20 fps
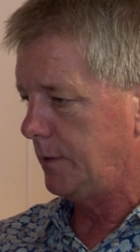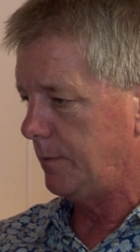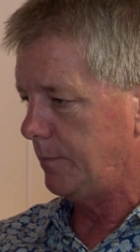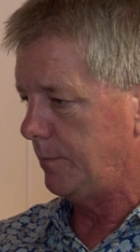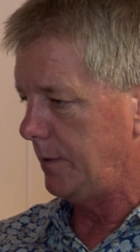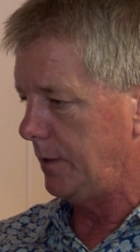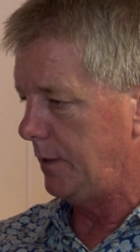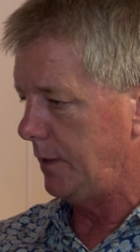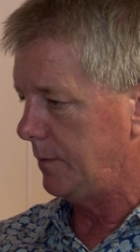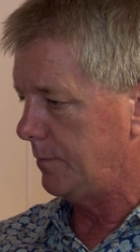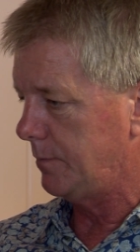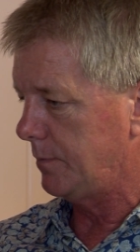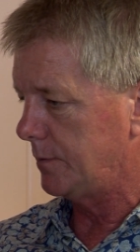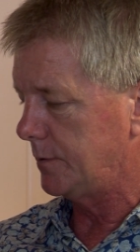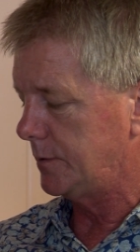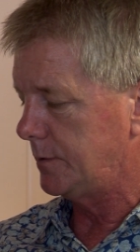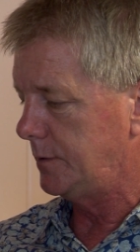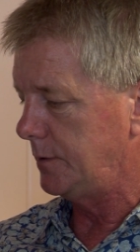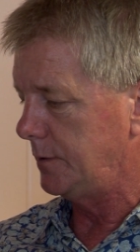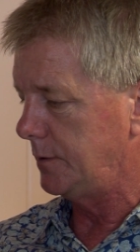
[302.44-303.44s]
can be able
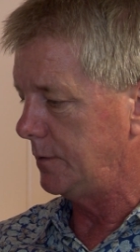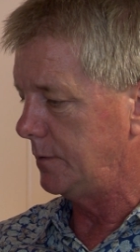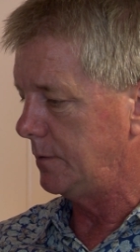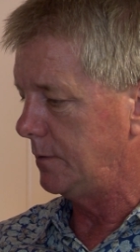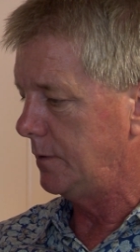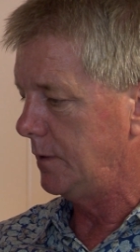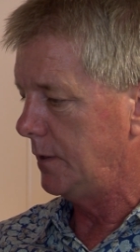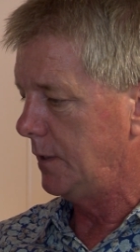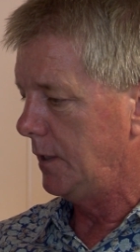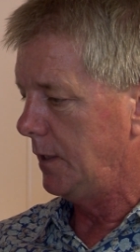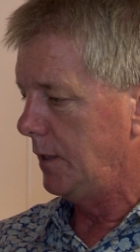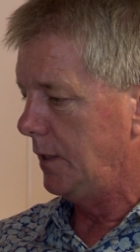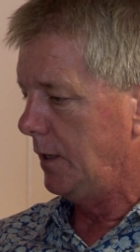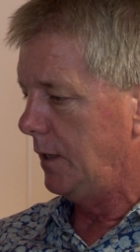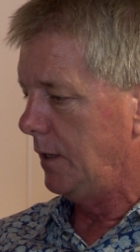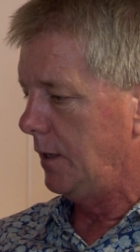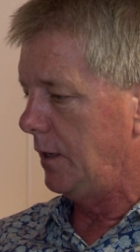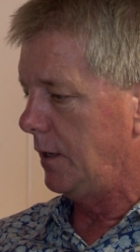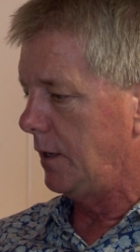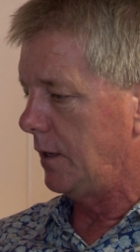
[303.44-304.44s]
to
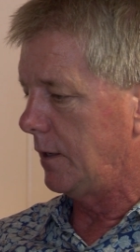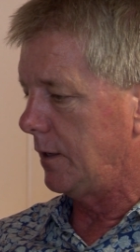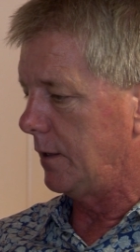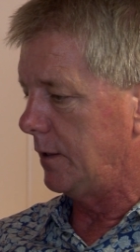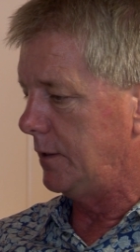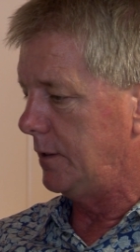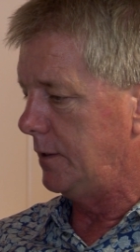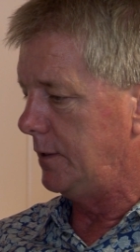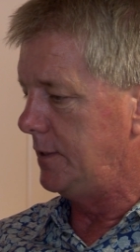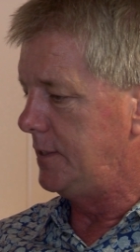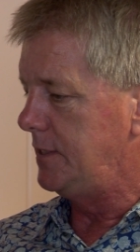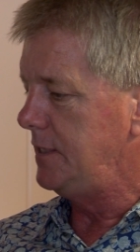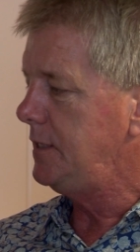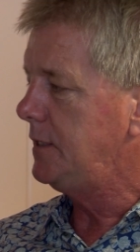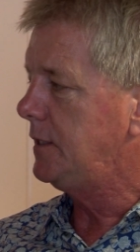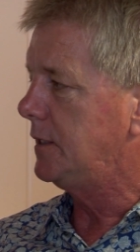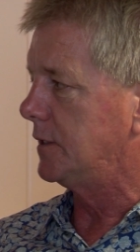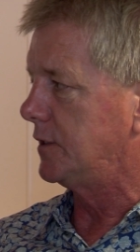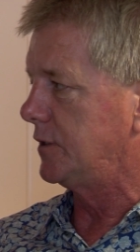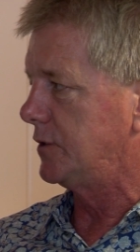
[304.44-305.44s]
uh,
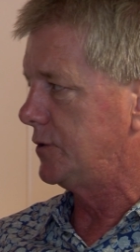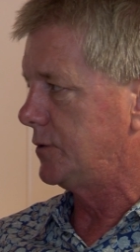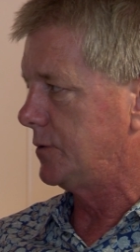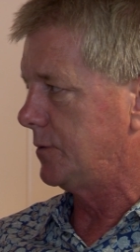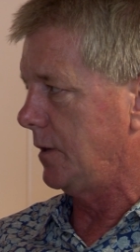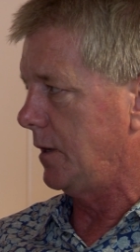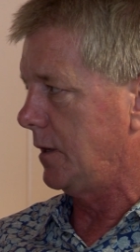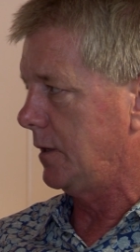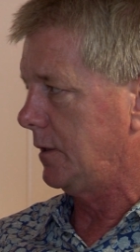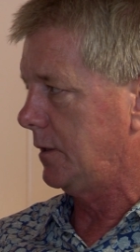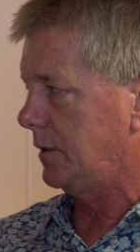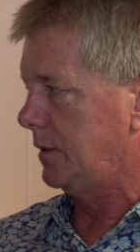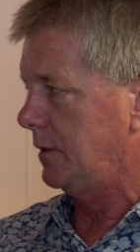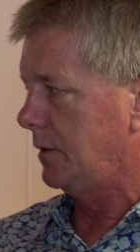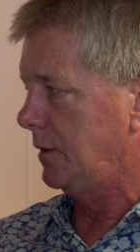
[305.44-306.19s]
deconstruct